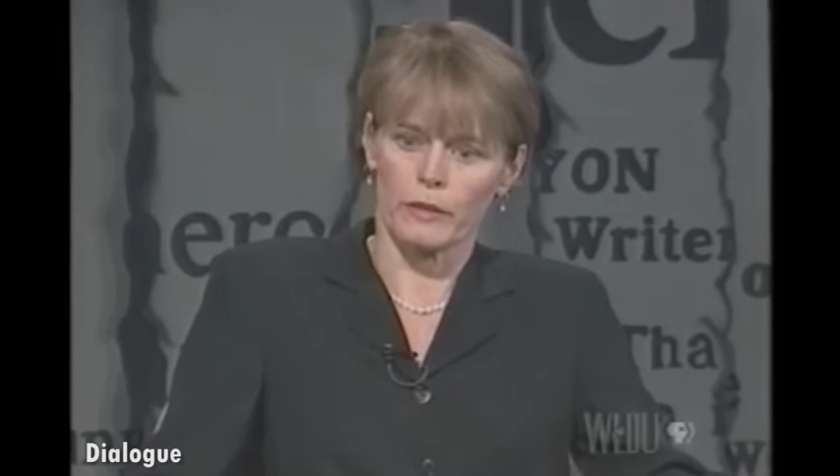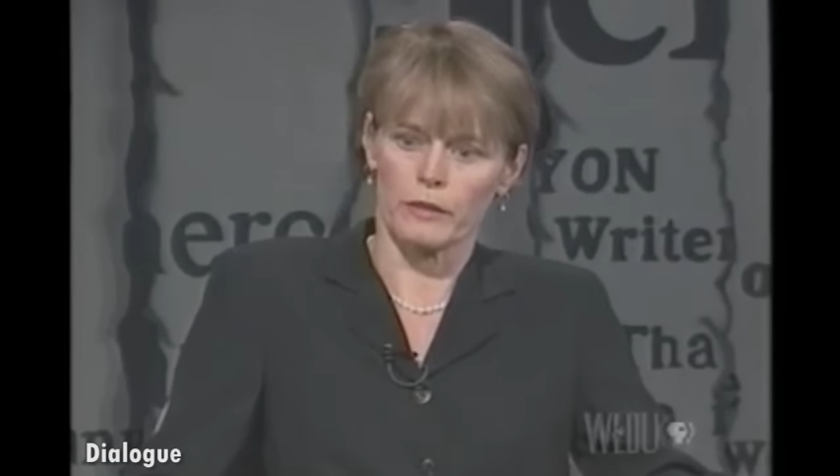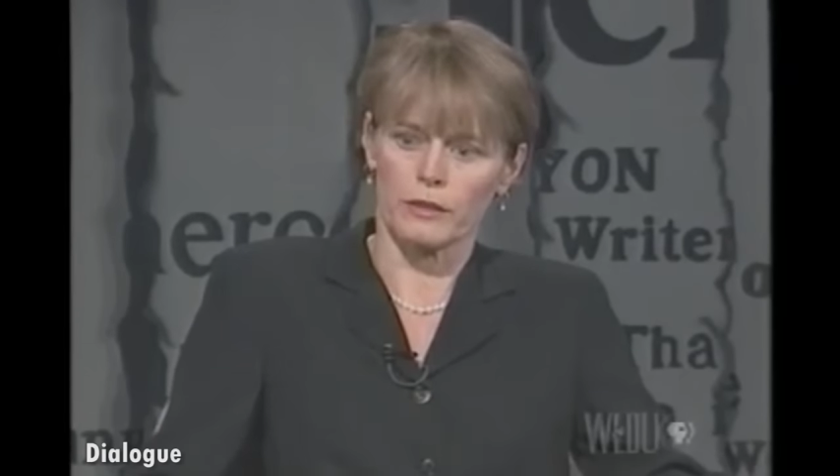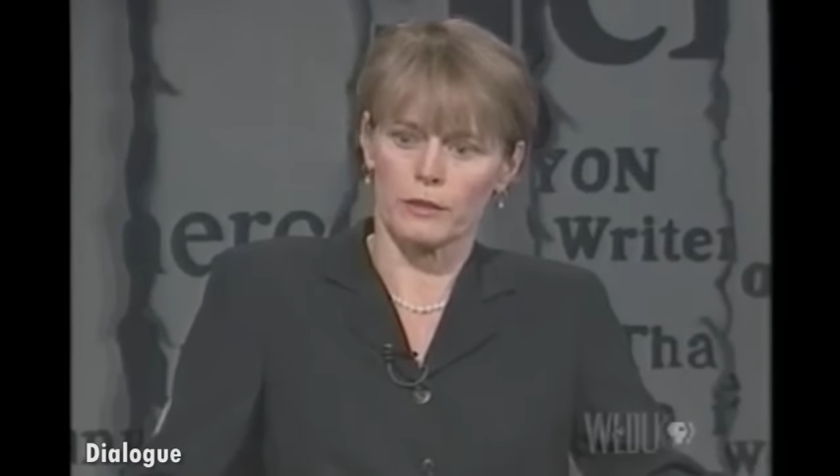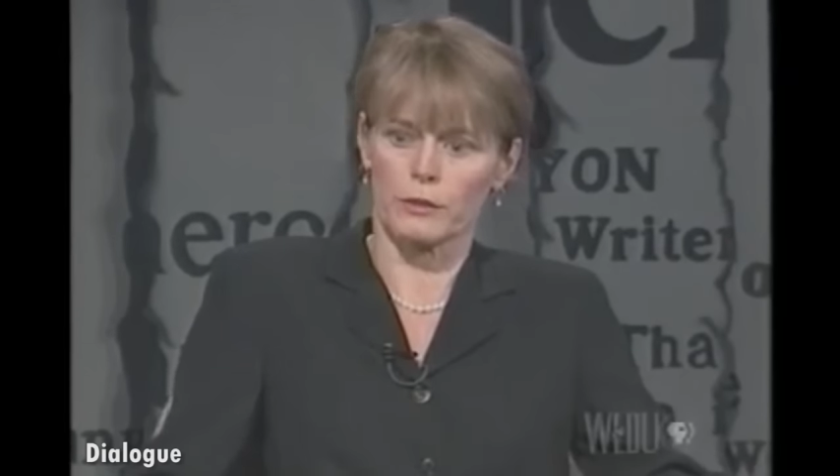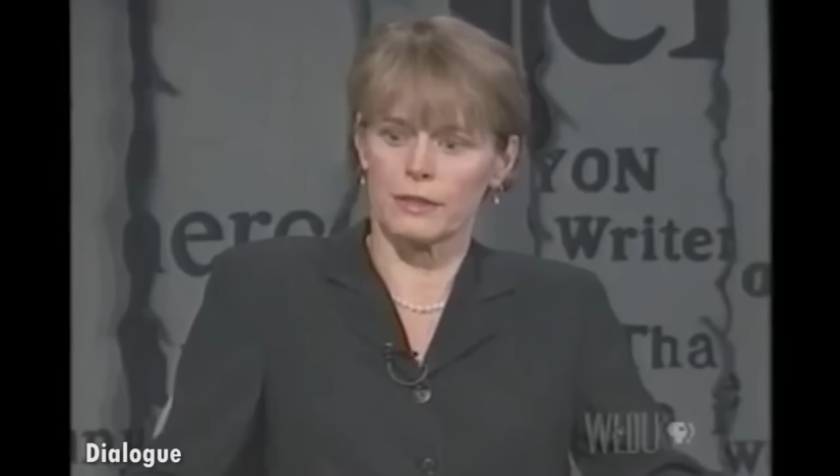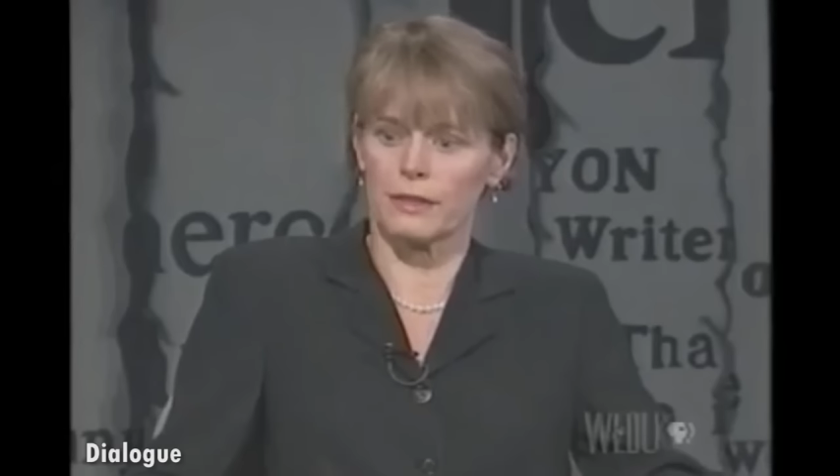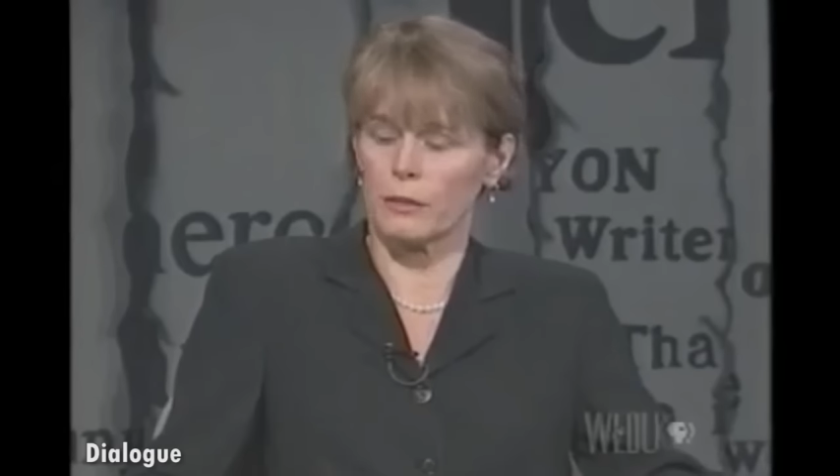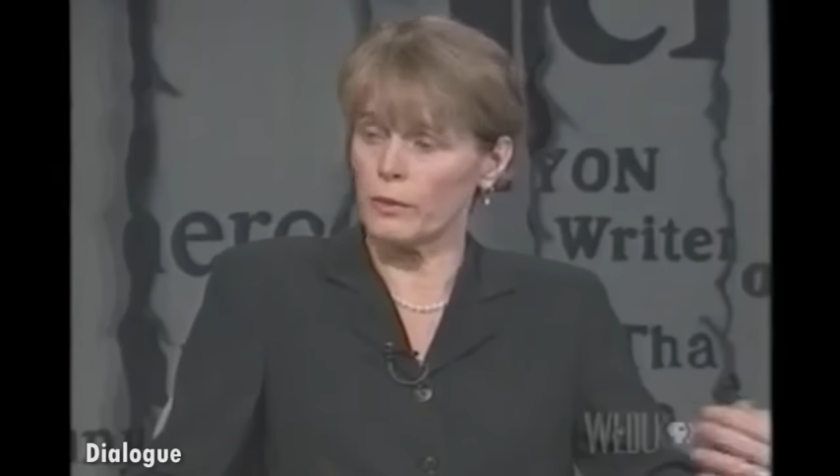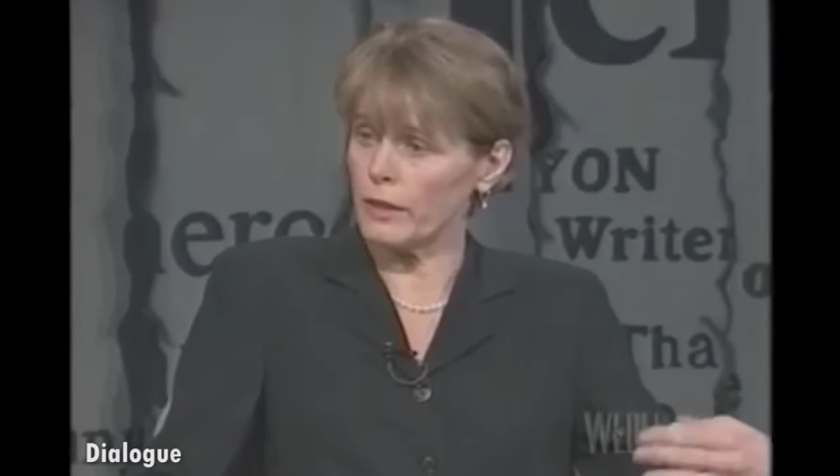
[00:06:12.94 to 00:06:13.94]
the stories
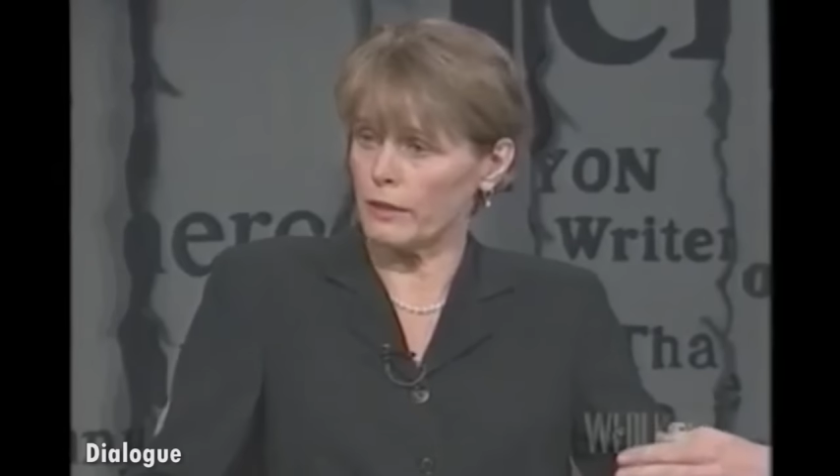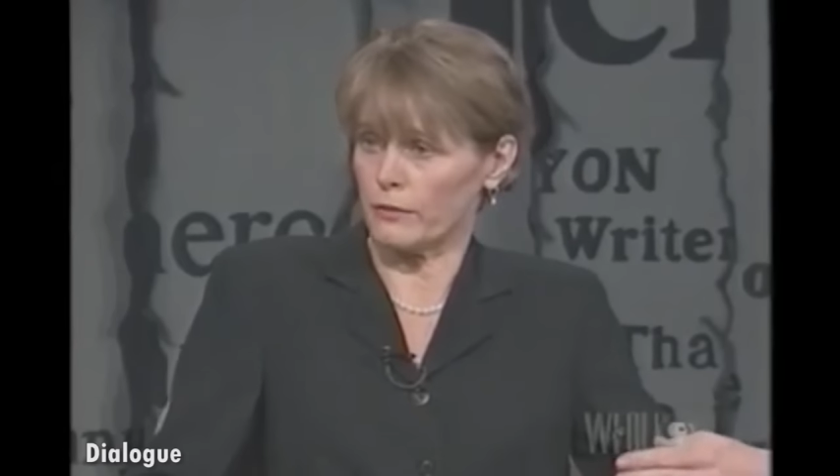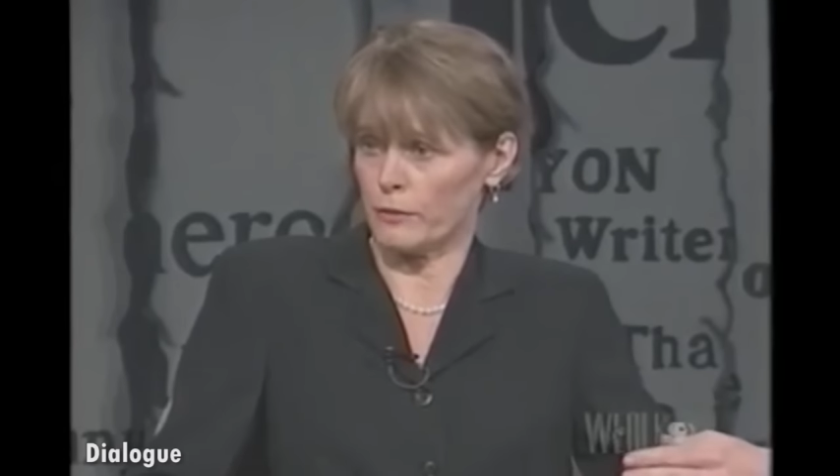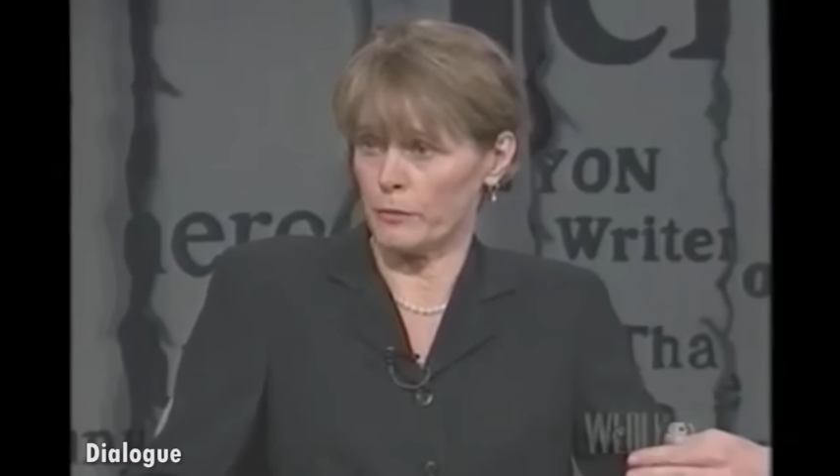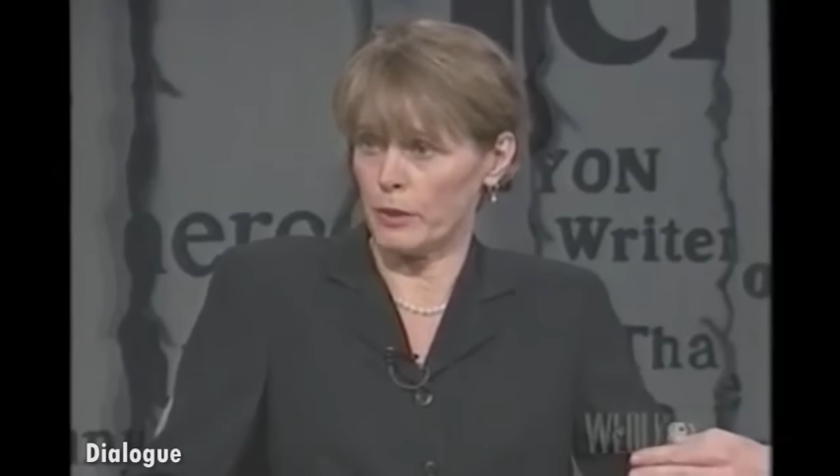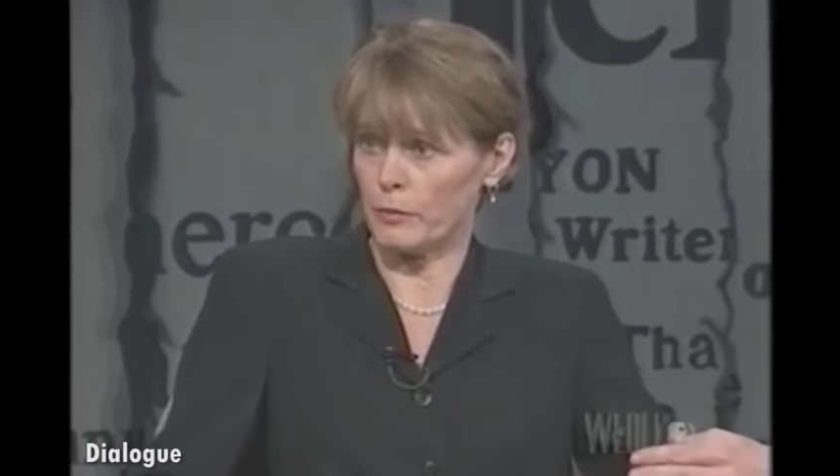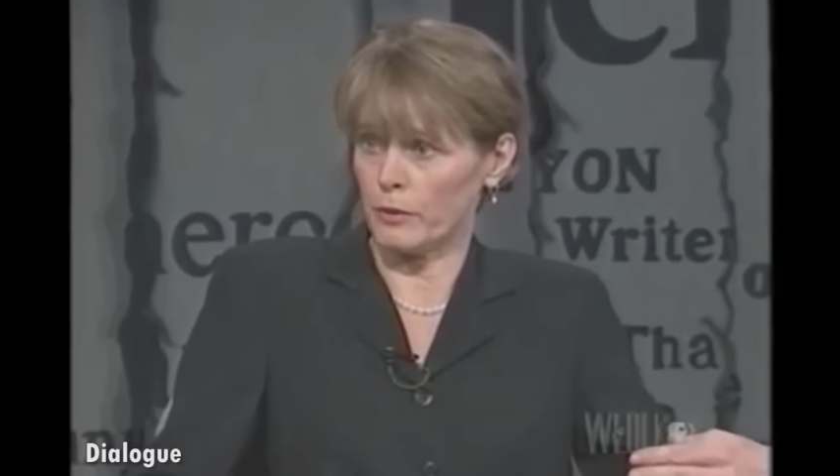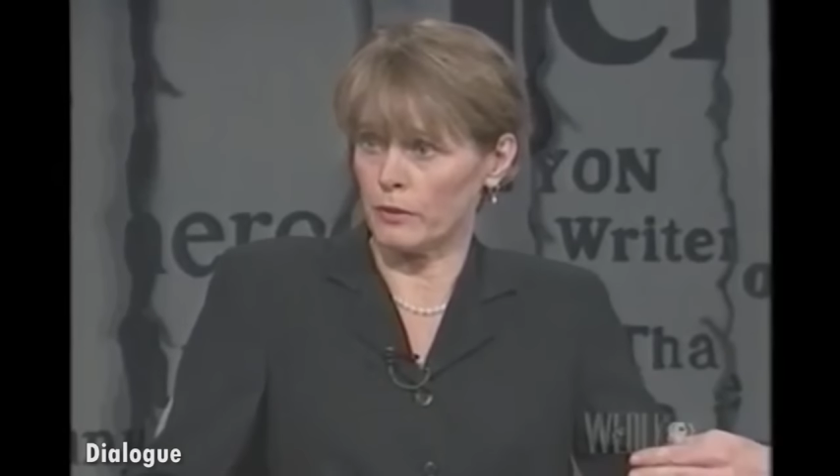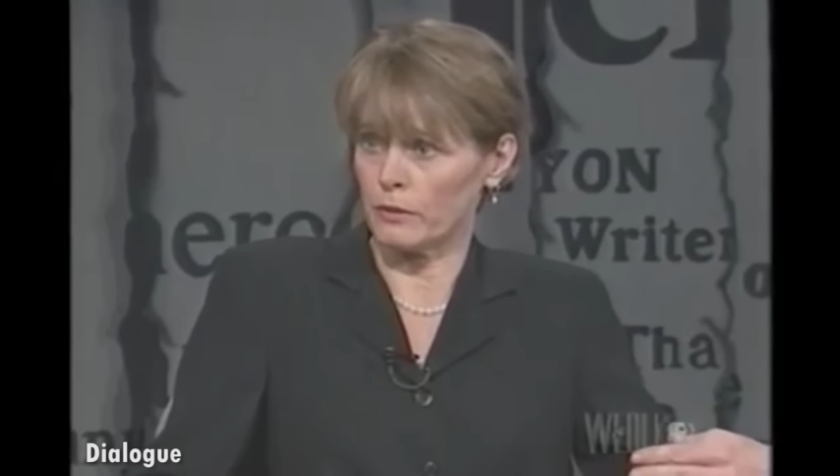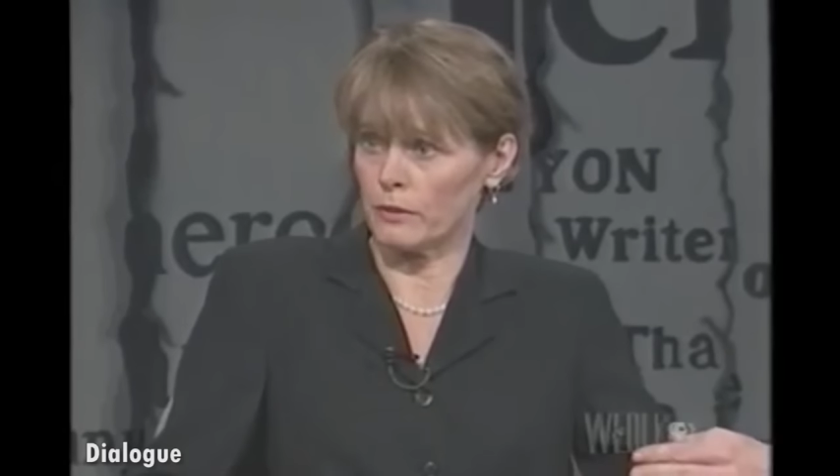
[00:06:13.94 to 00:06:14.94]
that we hear from
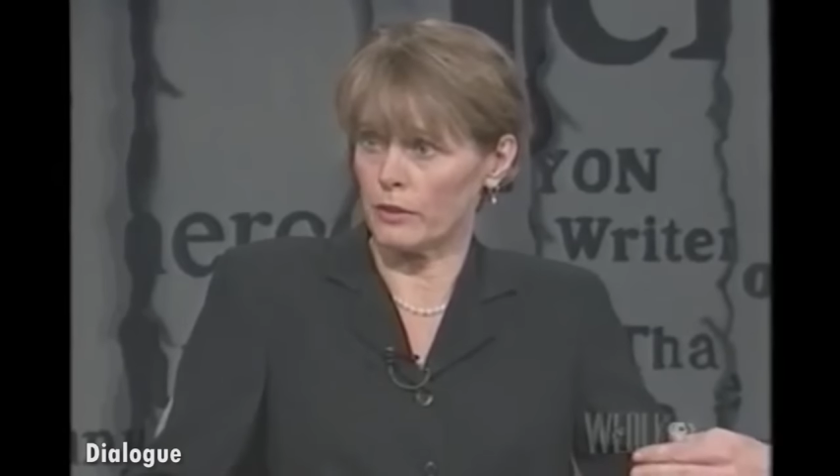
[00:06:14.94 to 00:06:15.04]
people